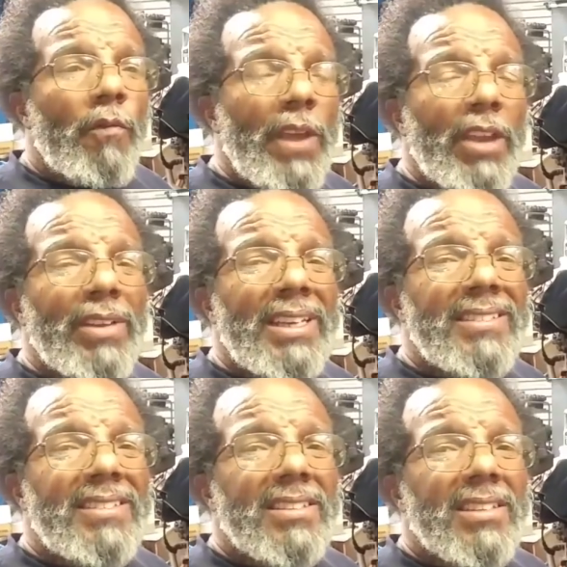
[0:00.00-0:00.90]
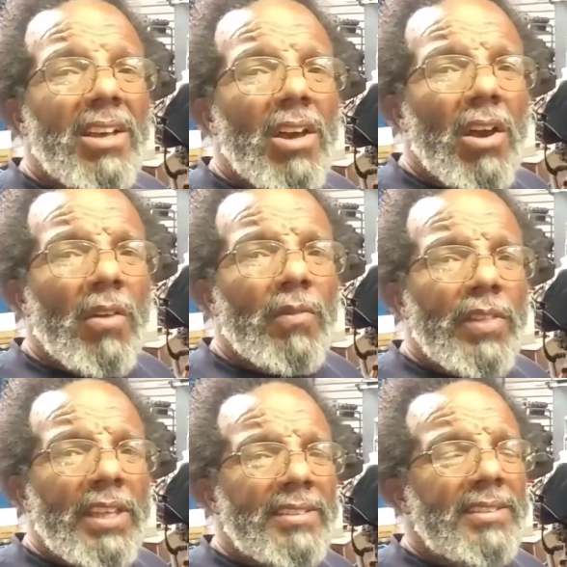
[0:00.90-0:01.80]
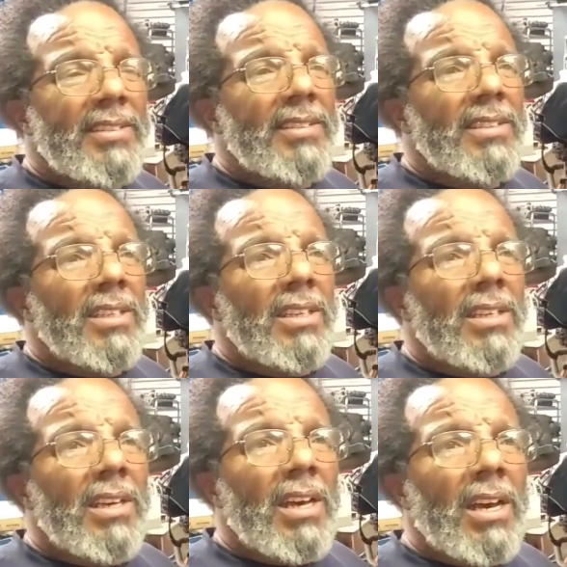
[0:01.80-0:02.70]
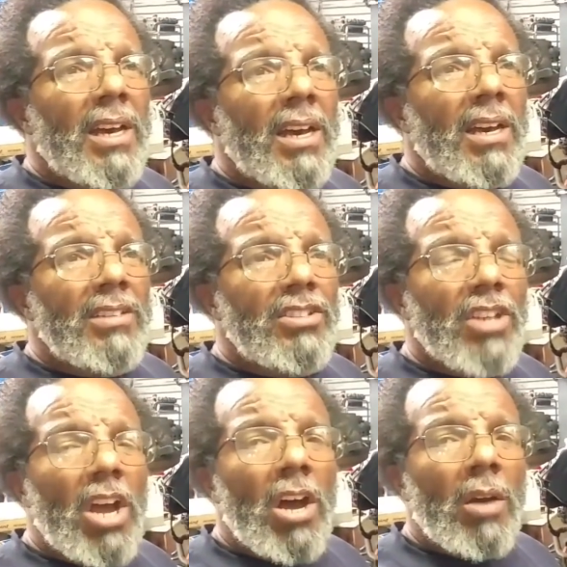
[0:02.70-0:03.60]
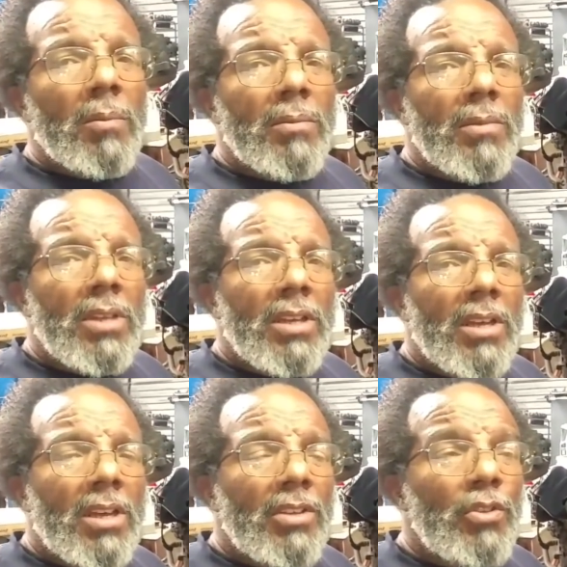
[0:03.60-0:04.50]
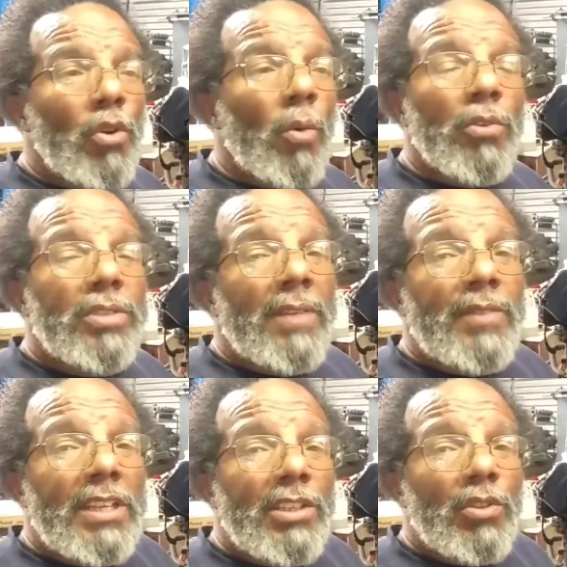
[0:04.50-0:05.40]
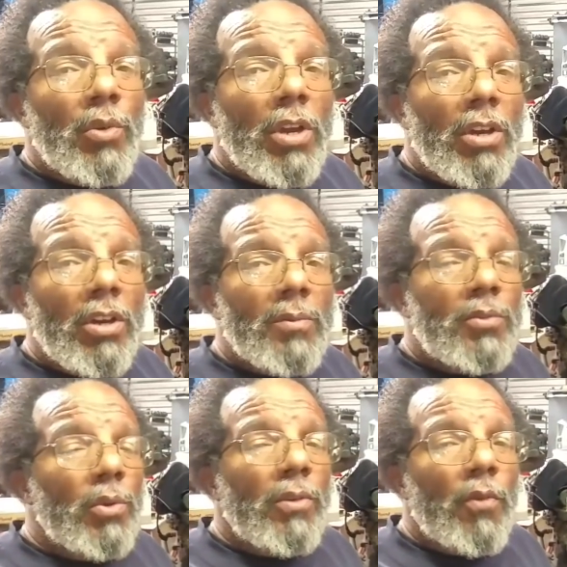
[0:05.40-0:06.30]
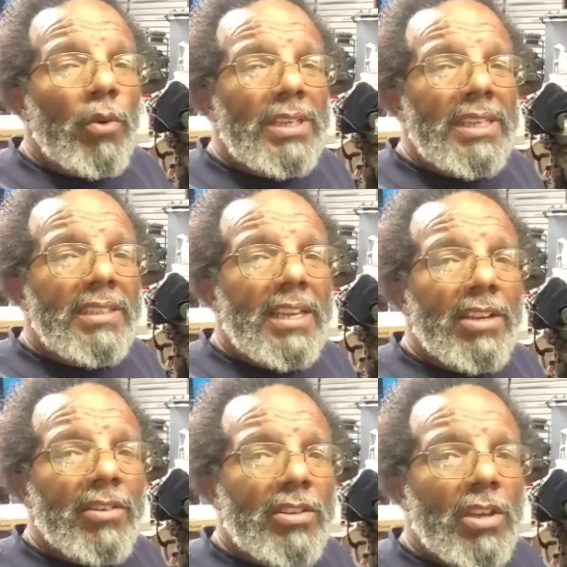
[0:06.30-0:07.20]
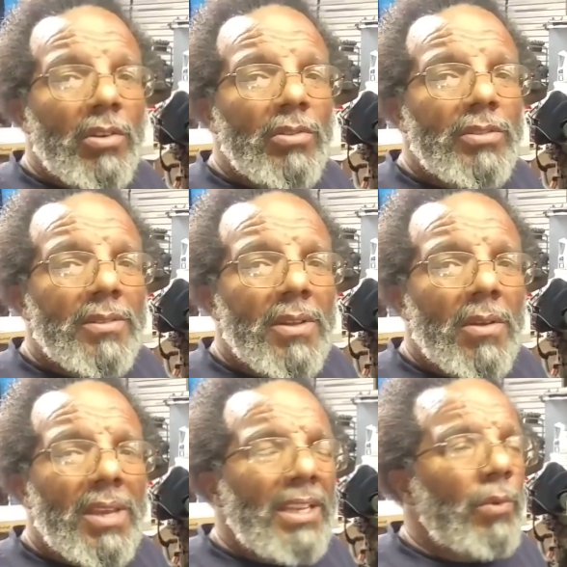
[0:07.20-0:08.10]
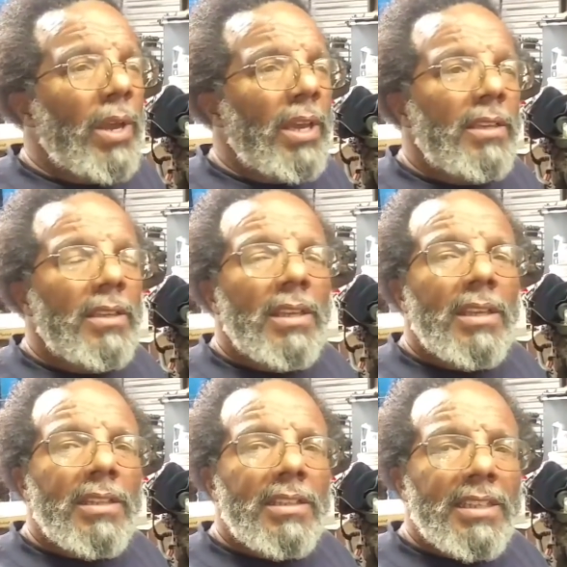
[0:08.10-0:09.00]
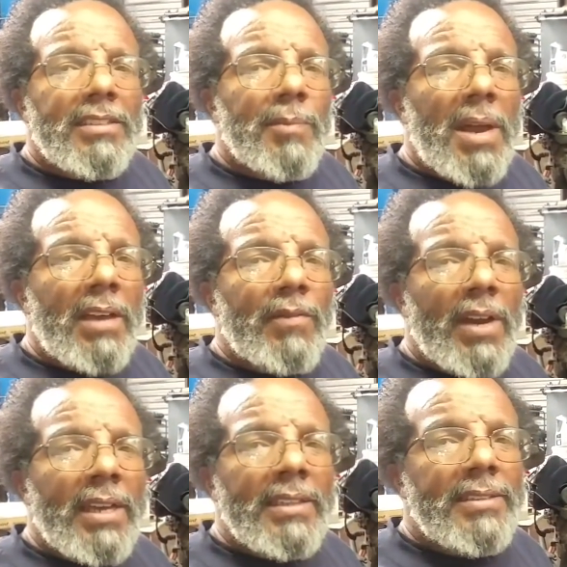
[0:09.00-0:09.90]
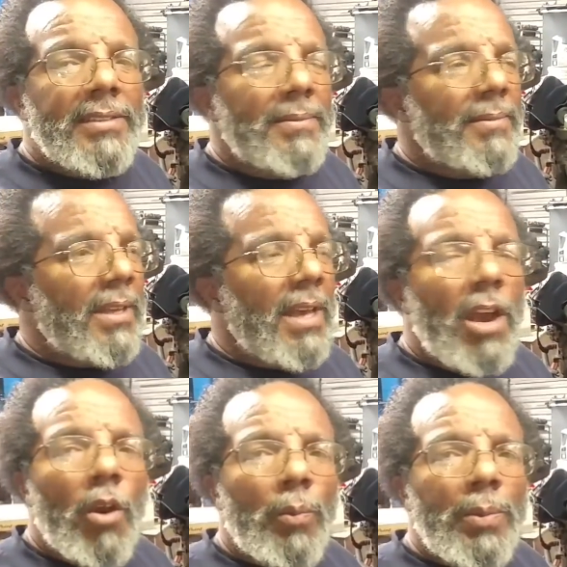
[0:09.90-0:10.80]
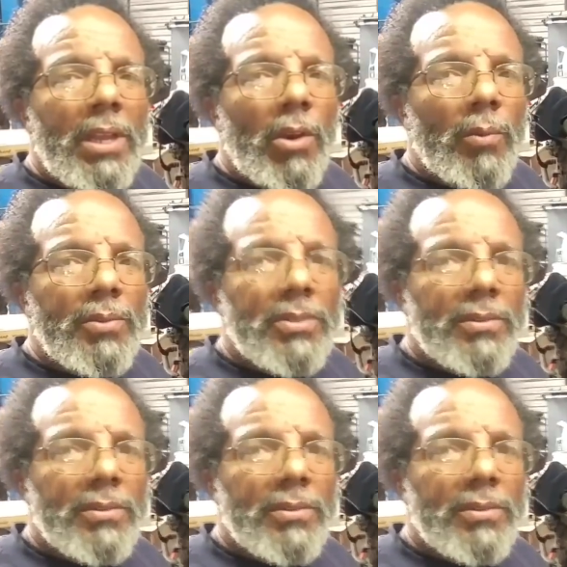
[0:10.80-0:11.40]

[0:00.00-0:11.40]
variants of this uh, job, you almost have to get a new hub to avoid getting error codes. Anyway, this is my advice. I hope it helps